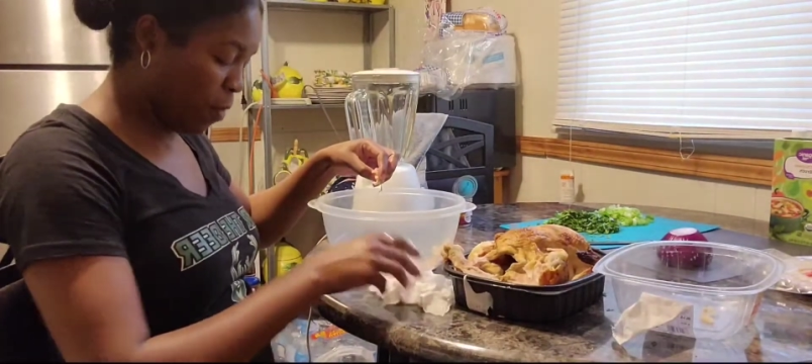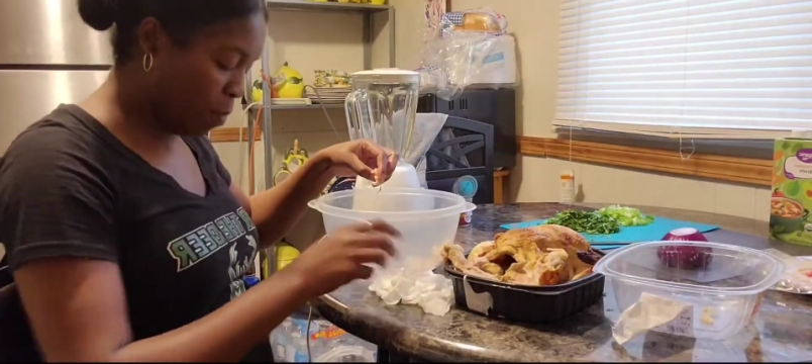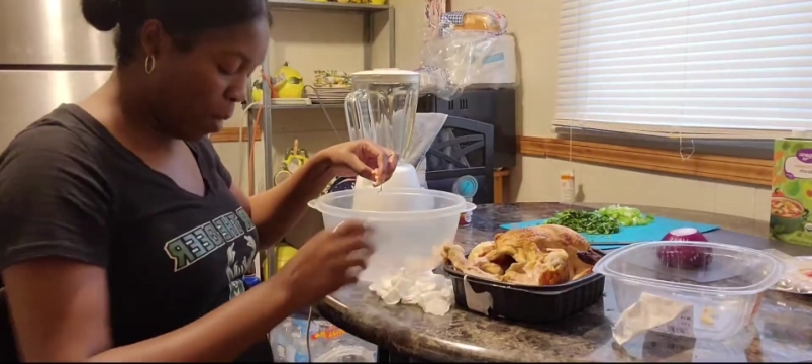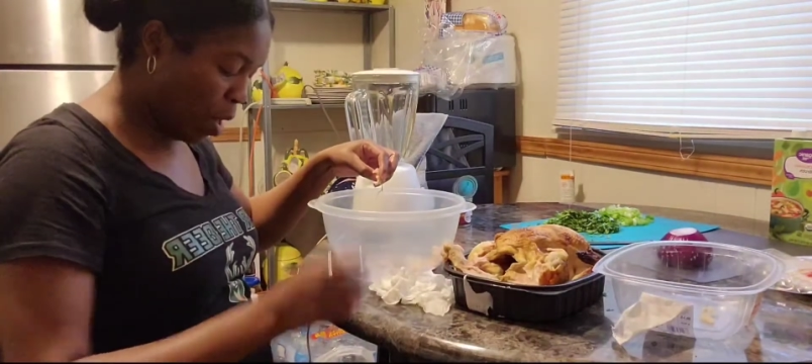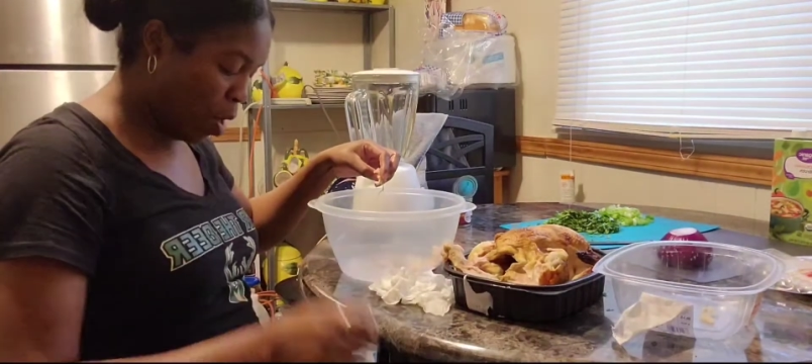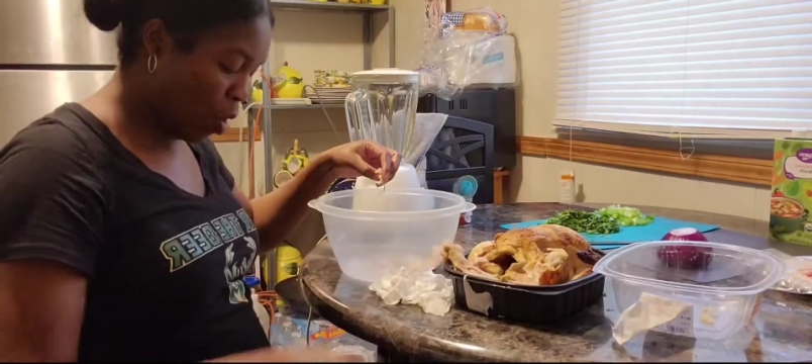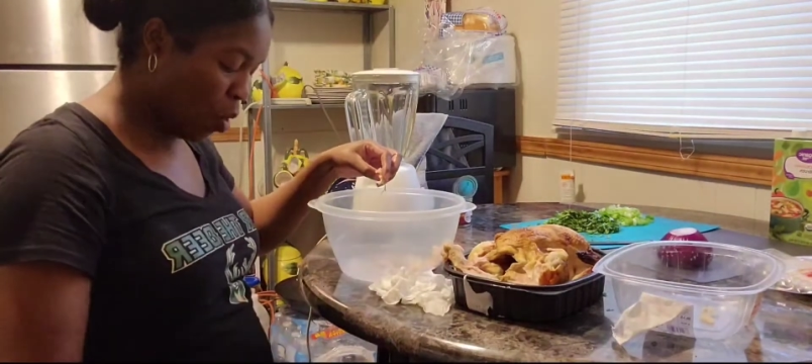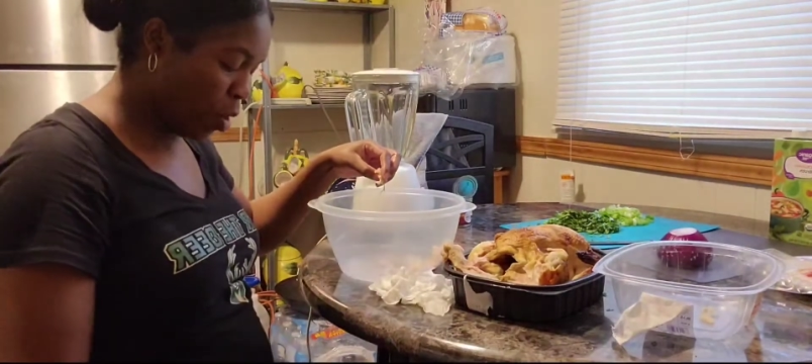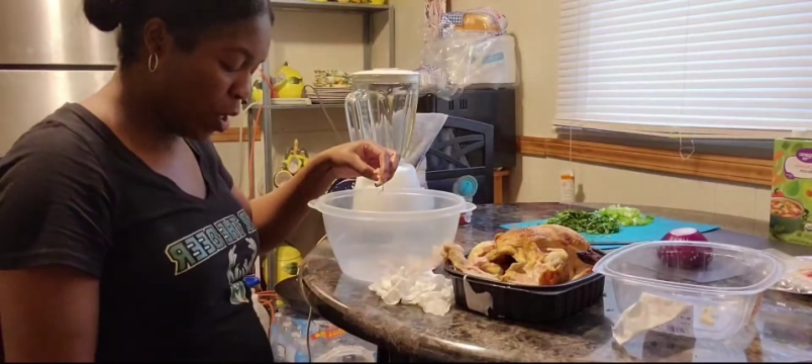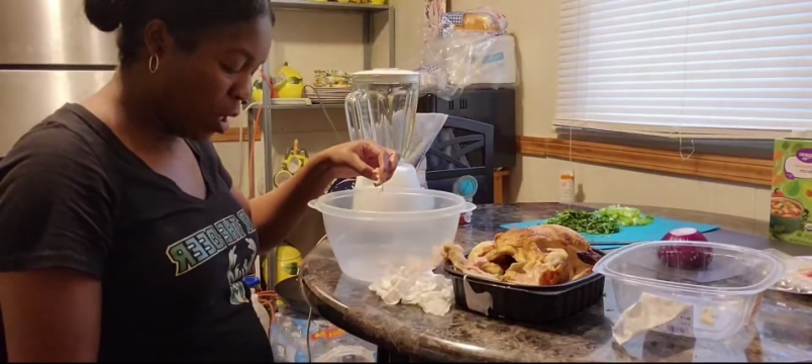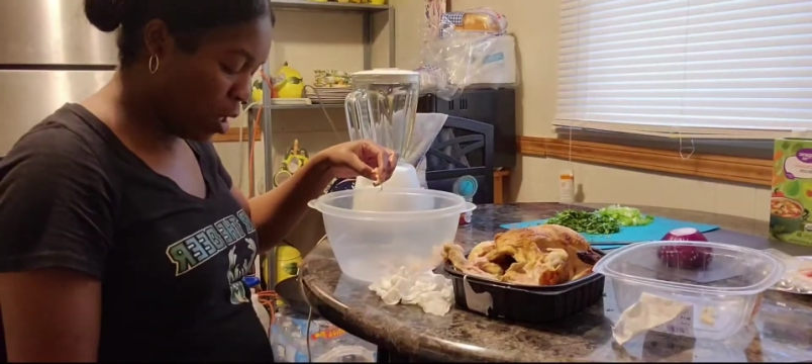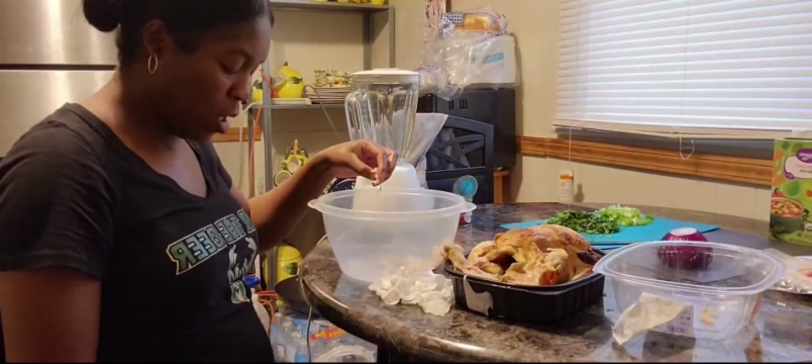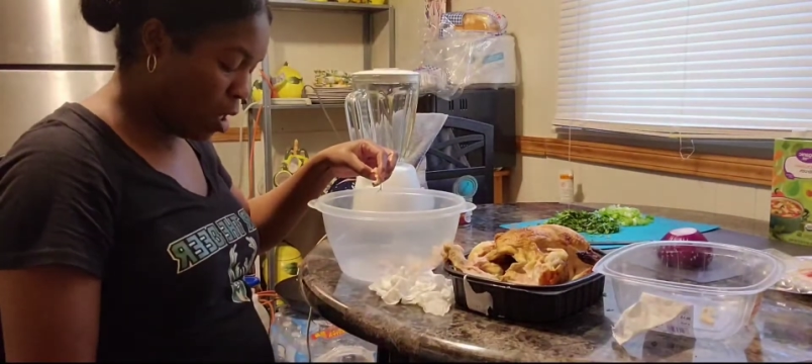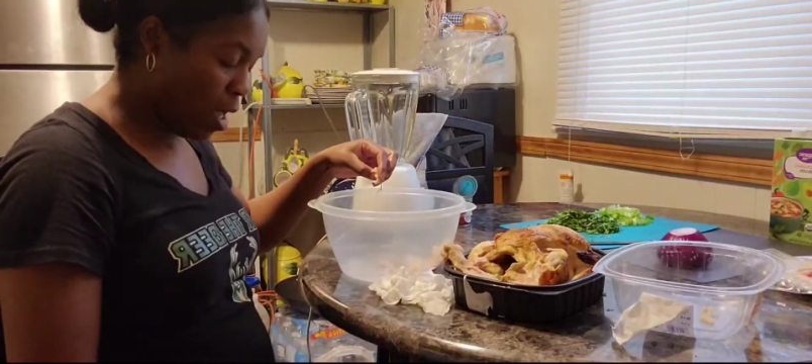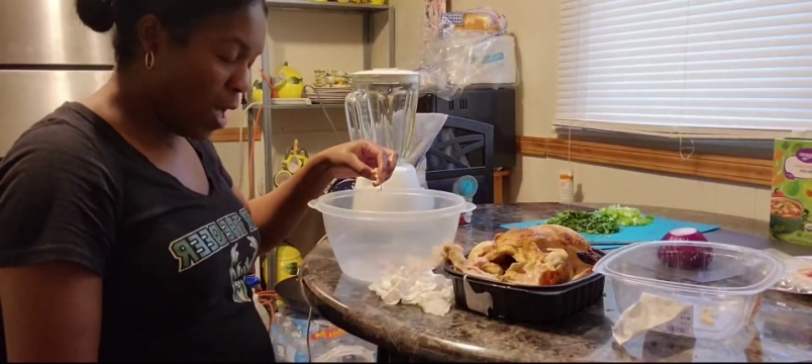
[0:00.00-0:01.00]

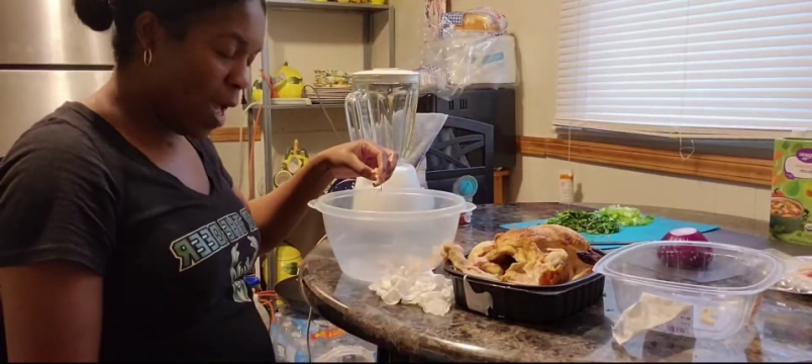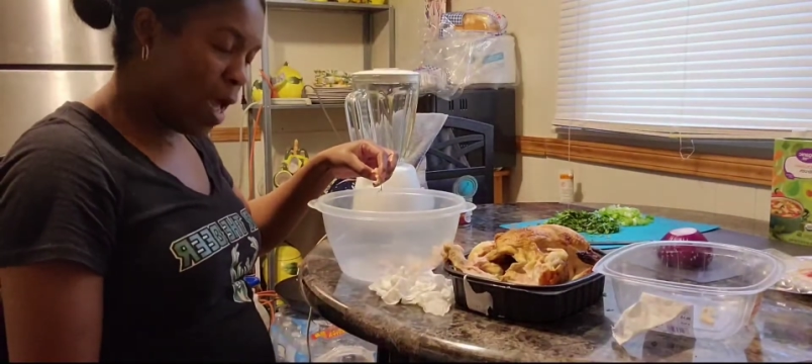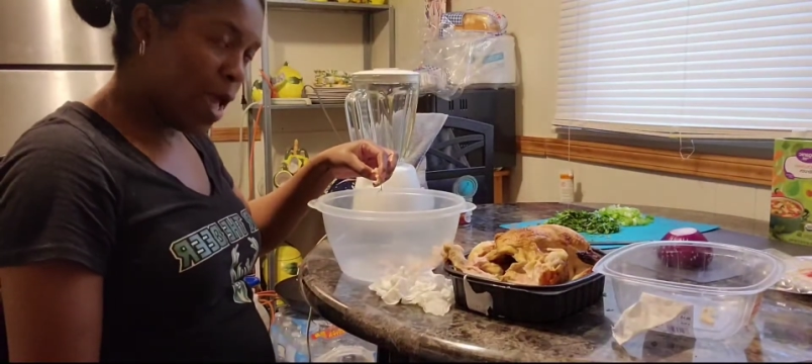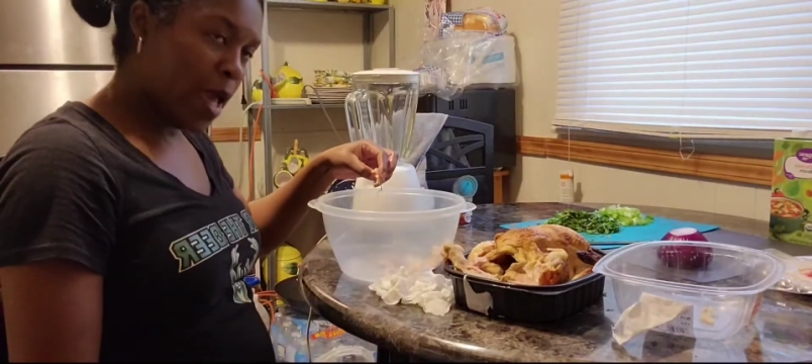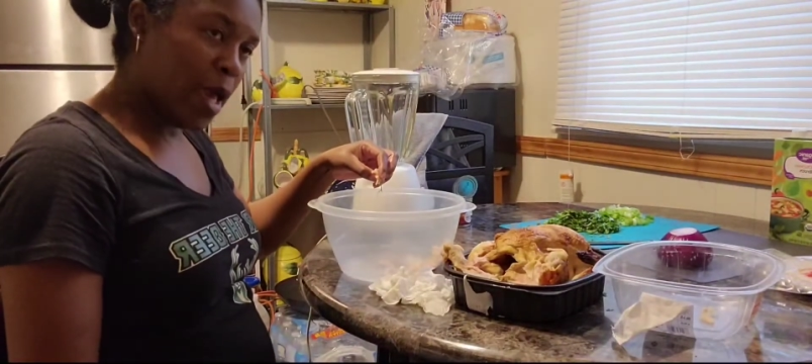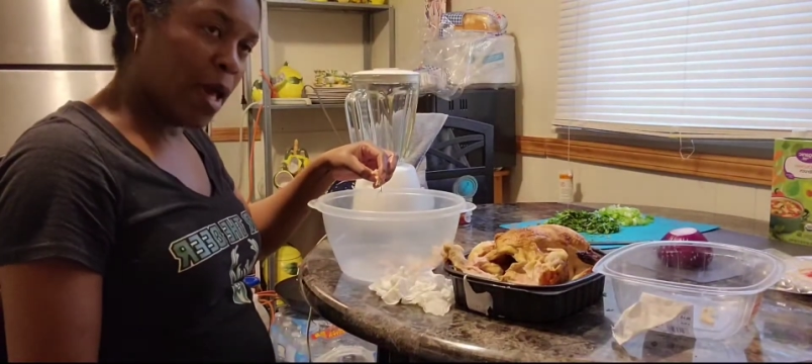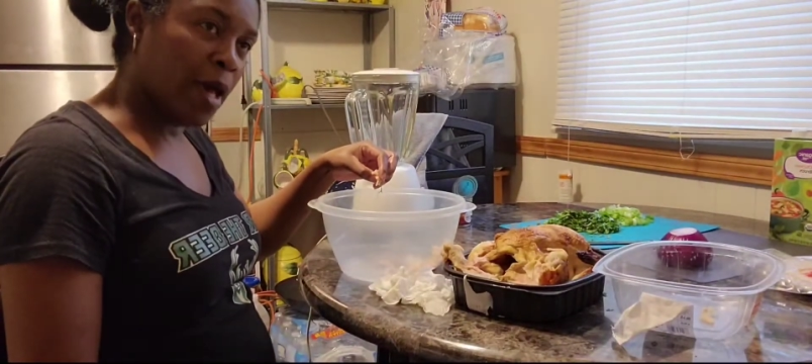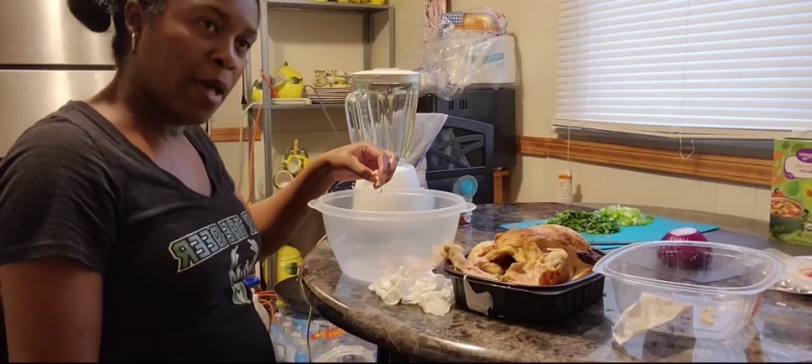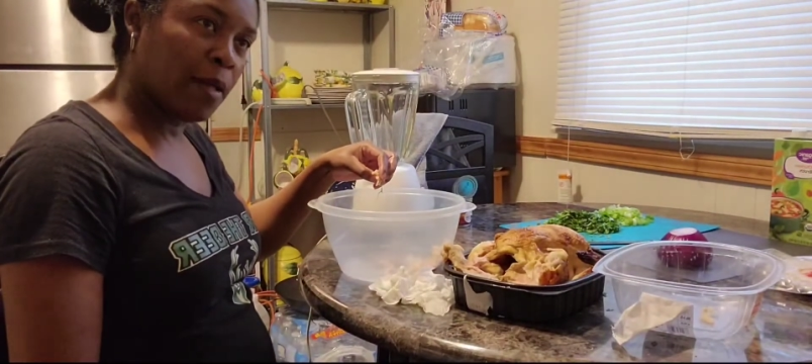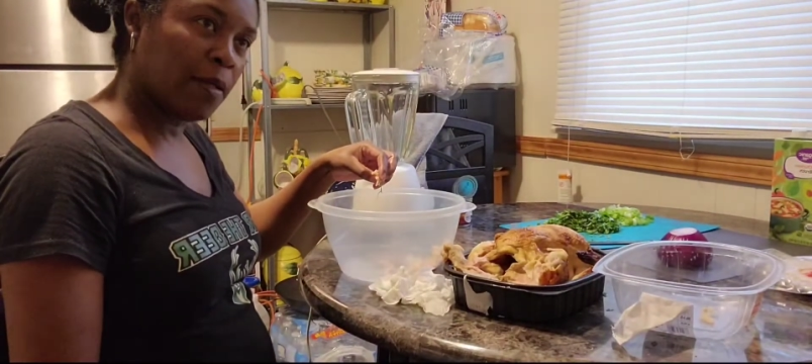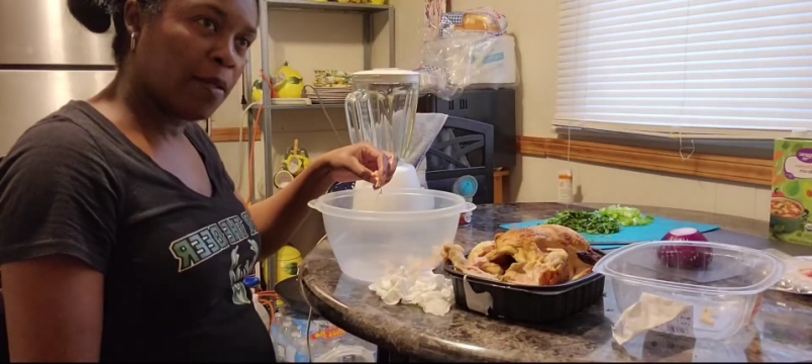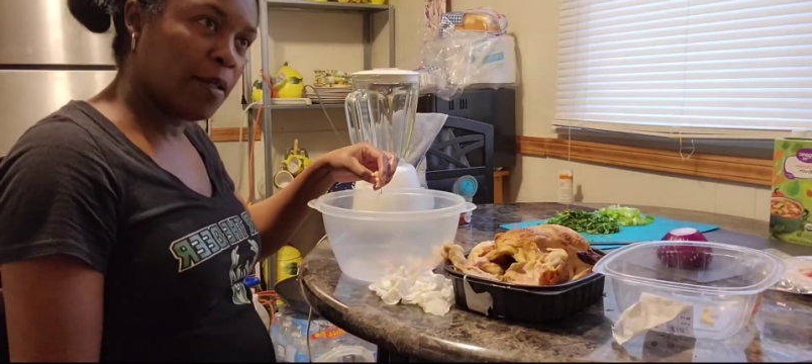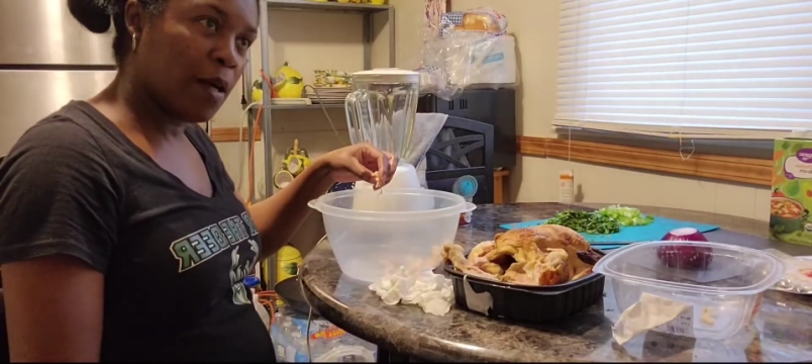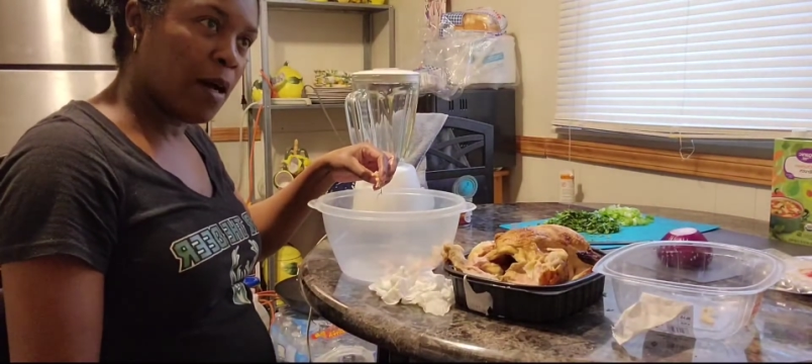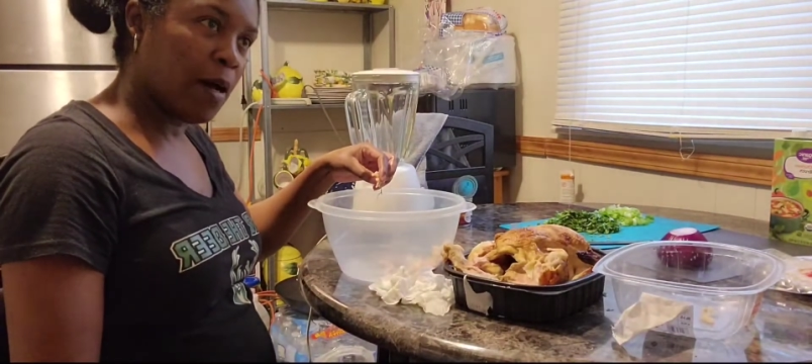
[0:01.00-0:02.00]
bone and